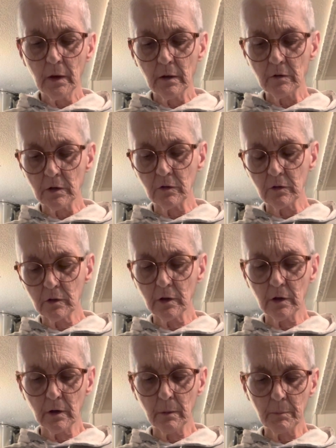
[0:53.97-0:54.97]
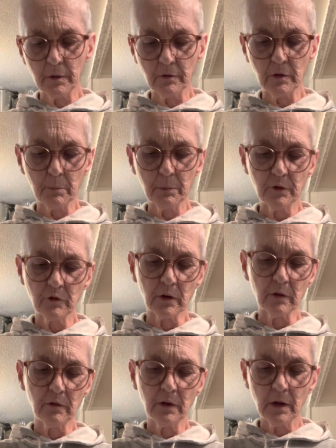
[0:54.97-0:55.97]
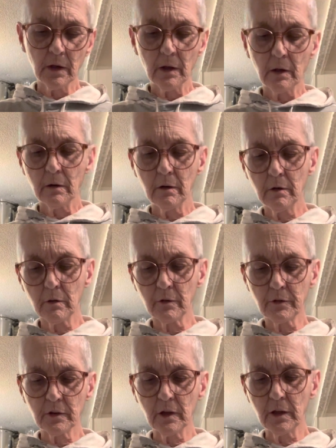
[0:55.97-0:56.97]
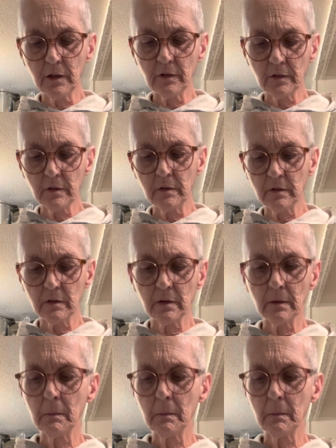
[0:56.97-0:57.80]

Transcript: Just cut it up into a bunch of little slices.